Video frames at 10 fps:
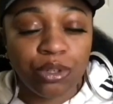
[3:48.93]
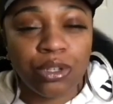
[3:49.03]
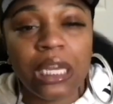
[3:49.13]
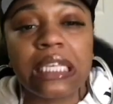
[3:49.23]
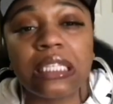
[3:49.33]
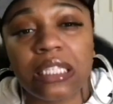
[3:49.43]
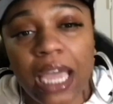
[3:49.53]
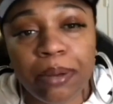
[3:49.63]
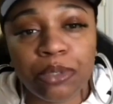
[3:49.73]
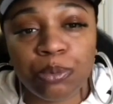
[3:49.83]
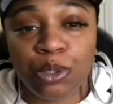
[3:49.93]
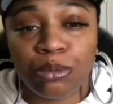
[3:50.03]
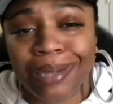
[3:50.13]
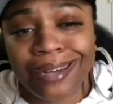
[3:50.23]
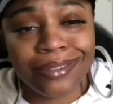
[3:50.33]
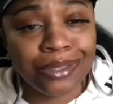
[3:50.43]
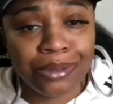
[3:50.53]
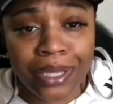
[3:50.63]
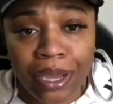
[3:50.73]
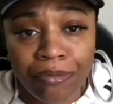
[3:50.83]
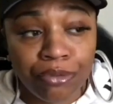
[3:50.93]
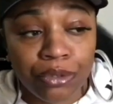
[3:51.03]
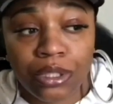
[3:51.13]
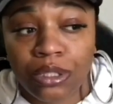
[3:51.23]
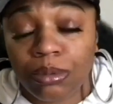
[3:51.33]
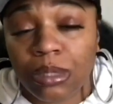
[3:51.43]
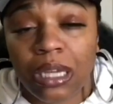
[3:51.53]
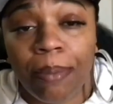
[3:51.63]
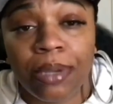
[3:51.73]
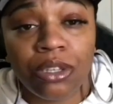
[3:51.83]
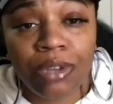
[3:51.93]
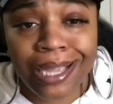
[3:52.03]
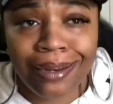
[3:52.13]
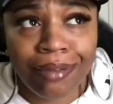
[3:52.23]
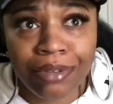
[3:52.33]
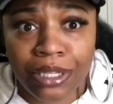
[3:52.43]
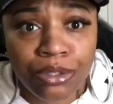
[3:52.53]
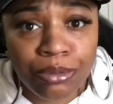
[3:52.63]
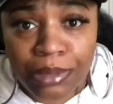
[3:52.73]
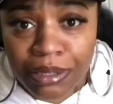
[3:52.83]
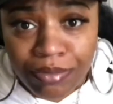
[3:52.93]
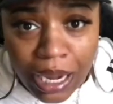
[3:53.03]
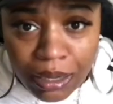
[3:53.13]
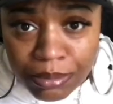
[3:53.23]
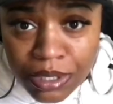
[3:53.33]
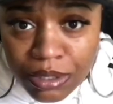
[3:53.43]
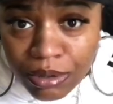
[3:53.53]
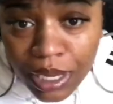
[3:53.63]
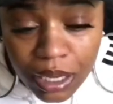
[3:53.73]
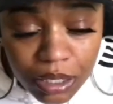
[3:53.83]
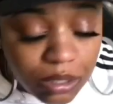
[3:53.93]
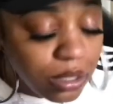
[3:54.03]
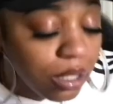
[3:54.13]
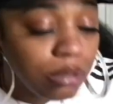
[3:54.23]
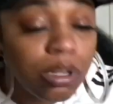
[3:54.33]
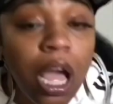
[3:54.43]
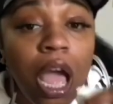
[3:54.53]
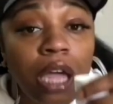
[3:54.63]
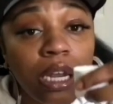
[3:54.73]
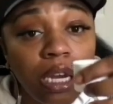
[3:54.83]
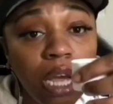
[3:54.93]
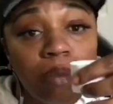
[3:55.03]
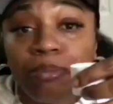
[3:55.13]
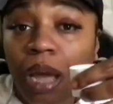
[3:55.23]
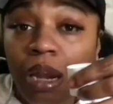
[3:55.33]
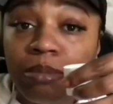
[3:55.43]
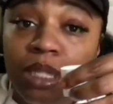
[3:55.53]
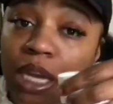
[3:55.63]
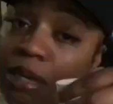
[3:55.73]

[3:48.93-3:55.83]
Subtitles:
It's a tablespoon, but I just do a cap full because what, I mean, you can't never get too many vitamins, okay? So then I bottoms up,